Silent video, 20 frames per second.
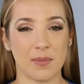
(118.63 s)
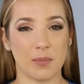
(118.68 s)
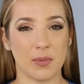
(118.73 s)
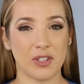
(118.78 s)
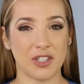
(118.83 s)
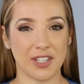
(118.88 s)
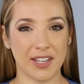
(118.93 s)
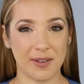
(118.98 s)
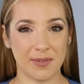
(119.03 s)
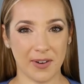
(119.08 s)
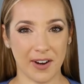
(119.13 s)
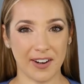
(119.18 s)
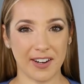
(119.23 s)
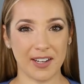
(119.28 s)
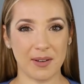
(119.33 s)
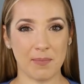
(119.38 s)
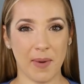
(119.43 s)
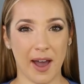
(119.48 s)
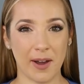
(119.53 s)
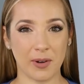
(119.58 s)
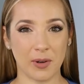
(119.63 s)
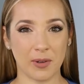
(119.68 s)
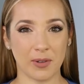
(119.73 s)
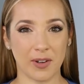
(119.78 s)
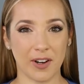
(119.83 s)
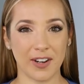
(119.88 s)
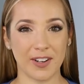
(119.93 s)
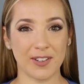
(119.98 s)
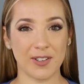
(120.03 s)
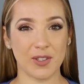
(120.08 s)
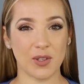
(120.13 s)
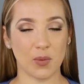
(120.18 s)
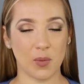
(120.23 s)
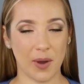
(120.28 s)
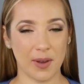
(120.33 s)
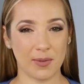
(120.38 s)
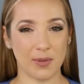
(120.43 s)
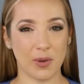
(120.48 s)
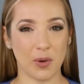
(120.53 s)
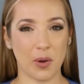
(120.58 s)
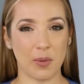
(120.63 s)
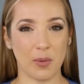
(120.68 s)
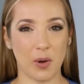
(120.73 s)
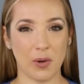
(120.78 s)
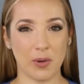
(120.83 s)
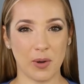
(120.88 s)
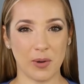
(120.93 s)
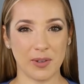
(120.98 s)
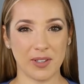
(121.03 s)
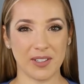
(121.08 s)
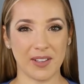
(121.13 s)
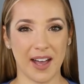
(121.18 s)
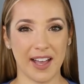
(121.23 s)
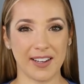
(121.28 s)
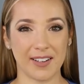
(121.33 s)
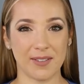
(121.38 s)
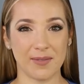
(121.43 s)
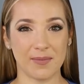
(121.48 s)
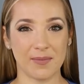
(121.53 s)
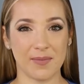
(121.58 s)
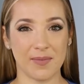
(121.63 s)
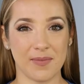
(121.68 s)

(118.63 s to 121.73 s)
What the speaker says: Machine learning model learns what normal looks like,